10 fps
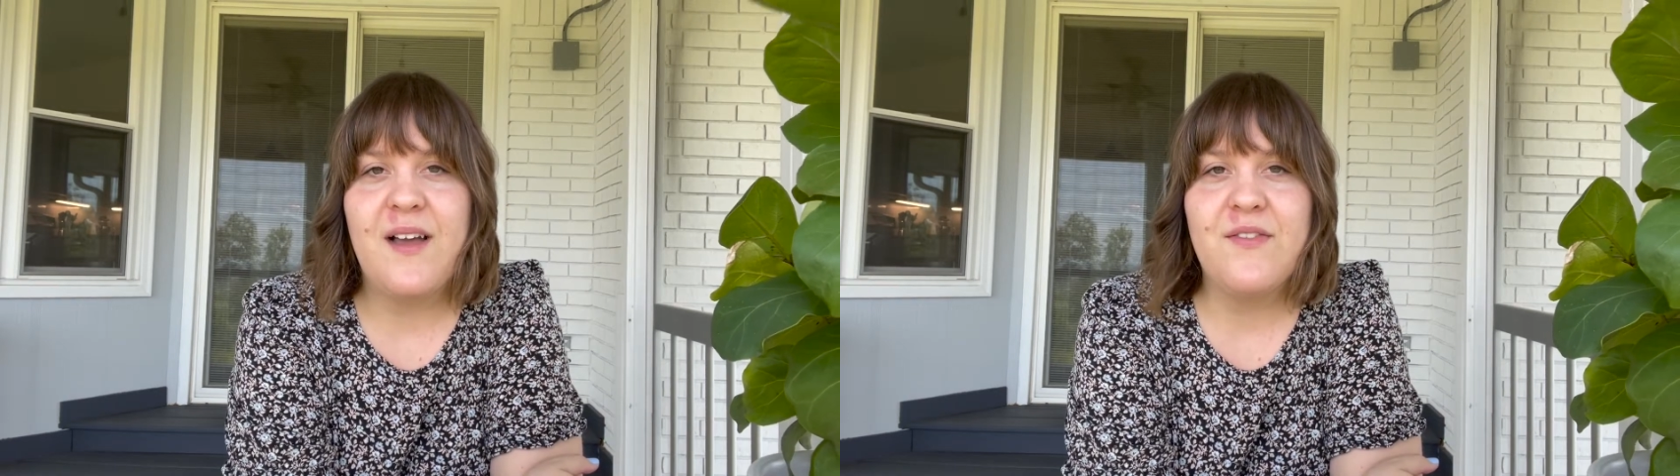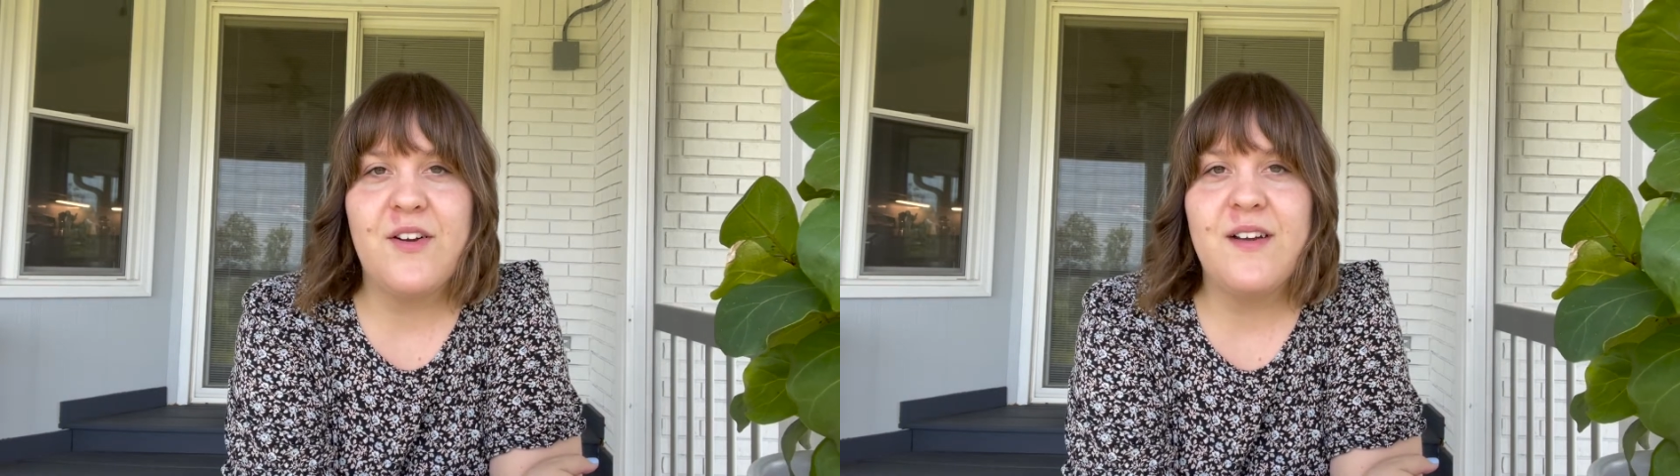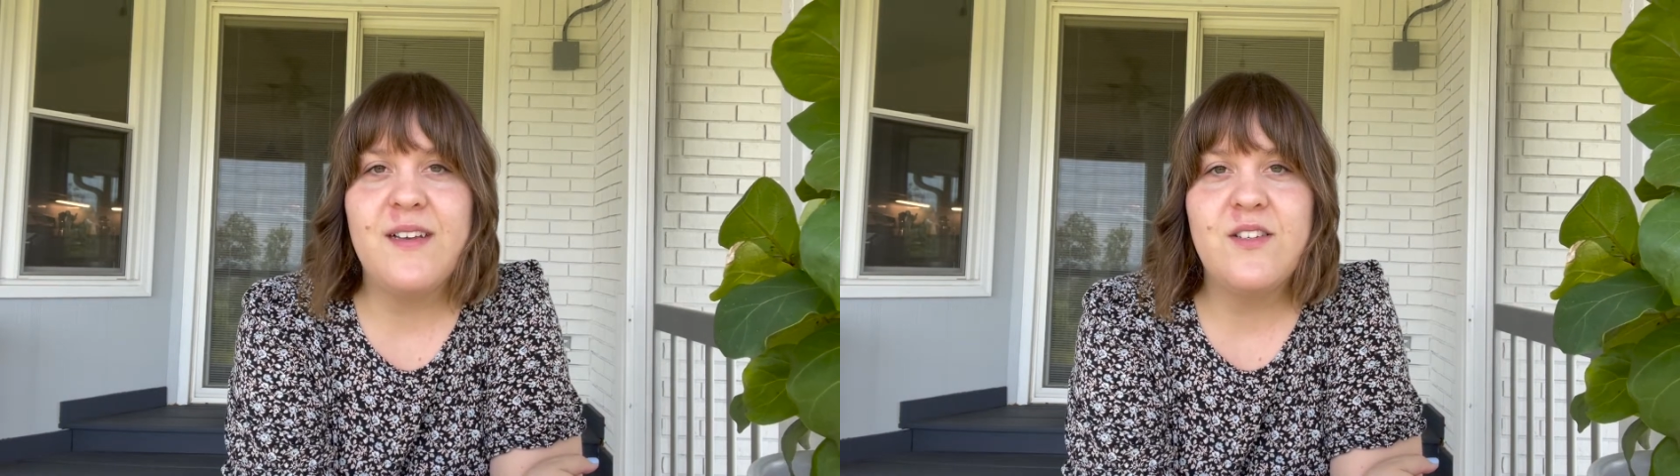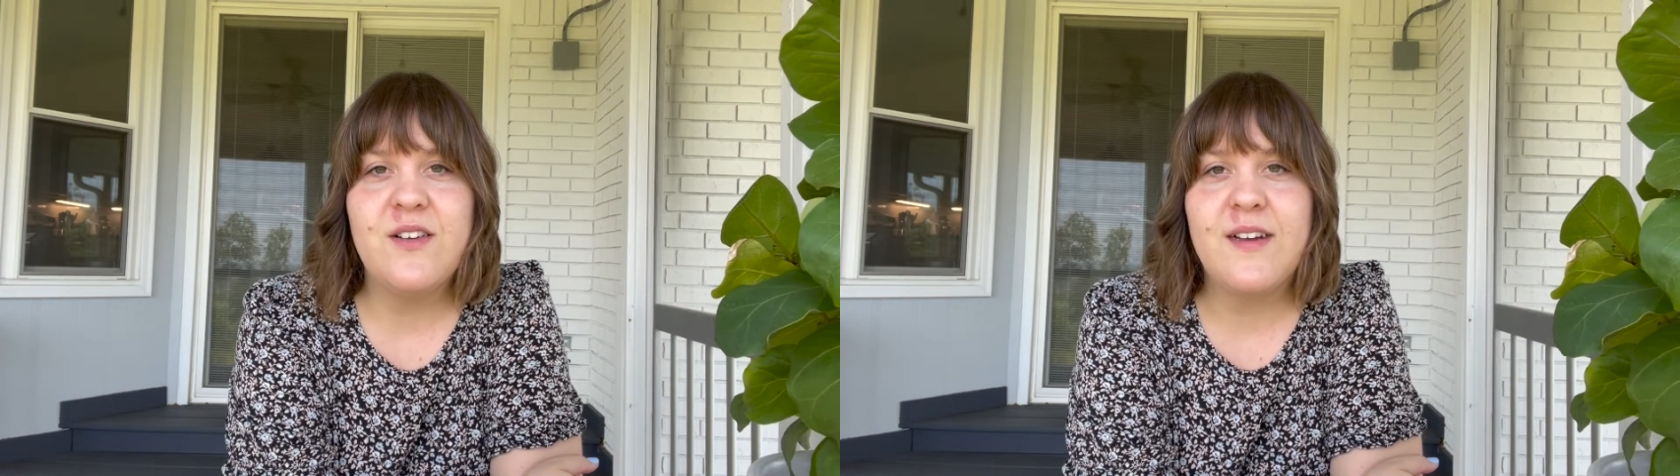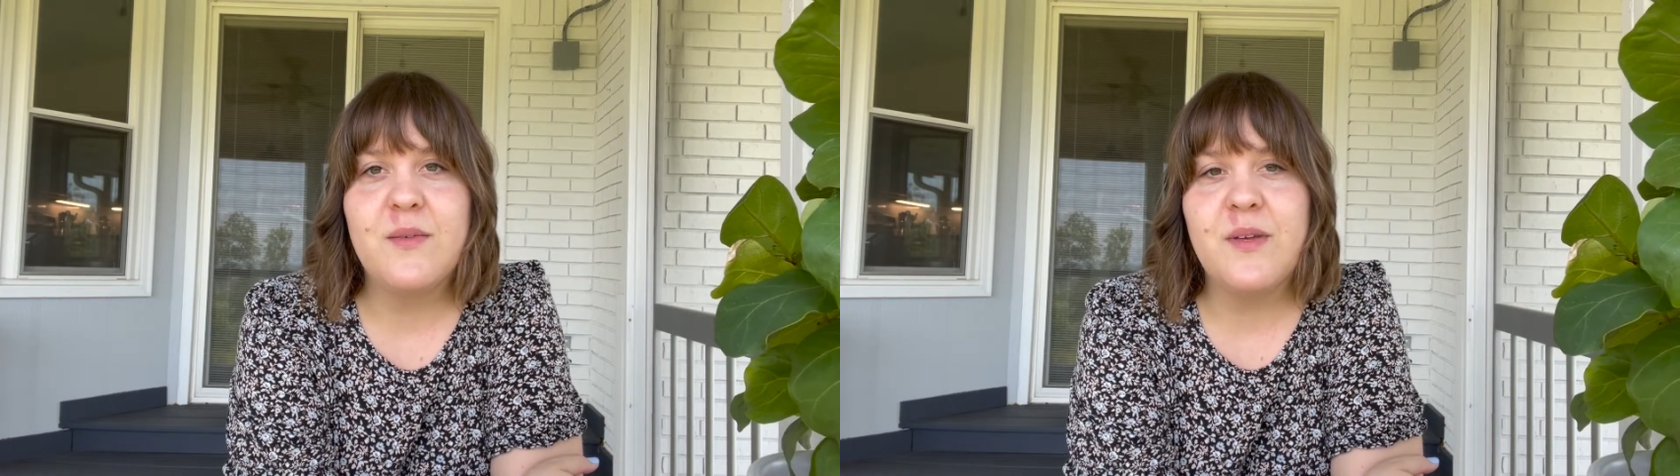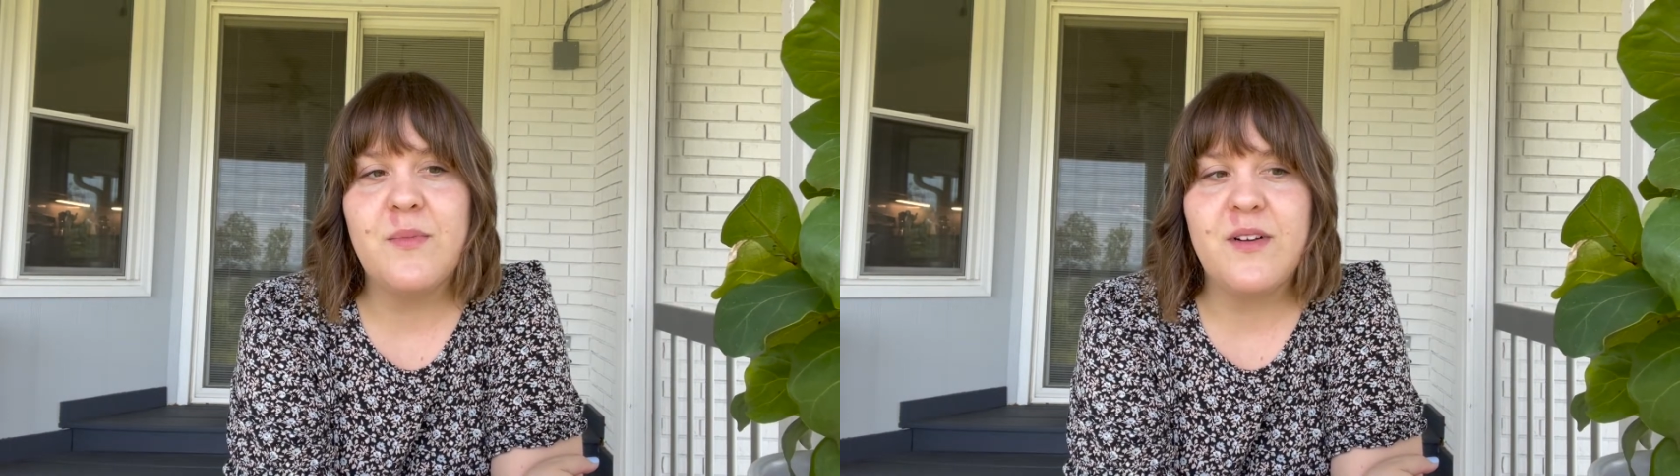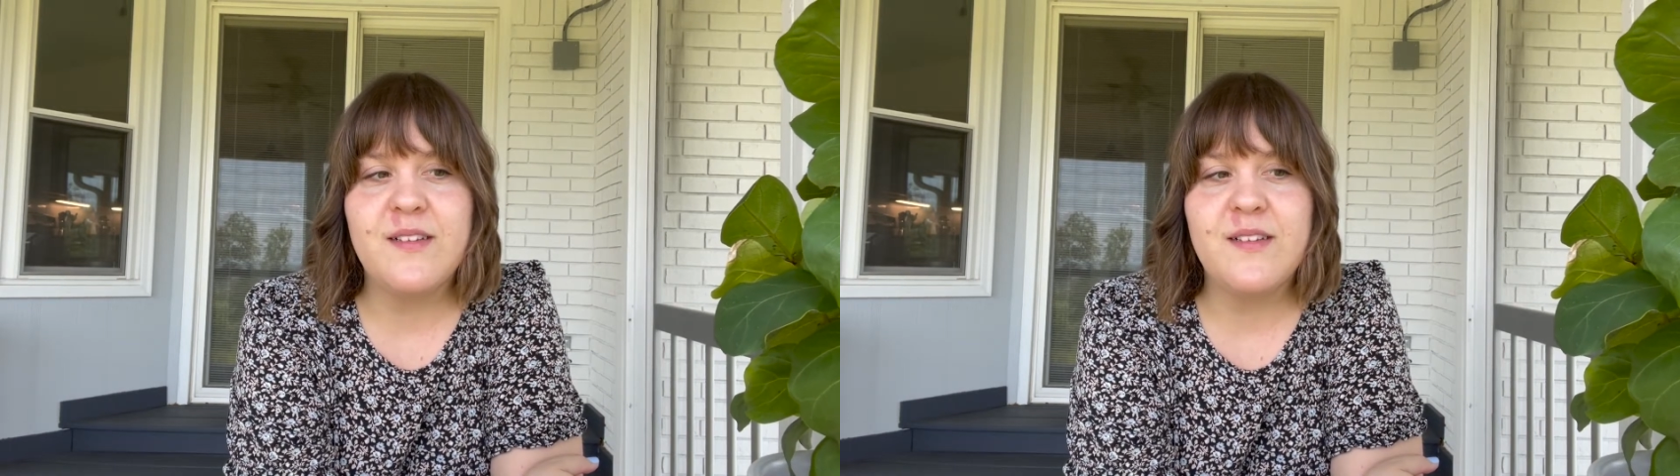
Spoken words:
effort and trying to be more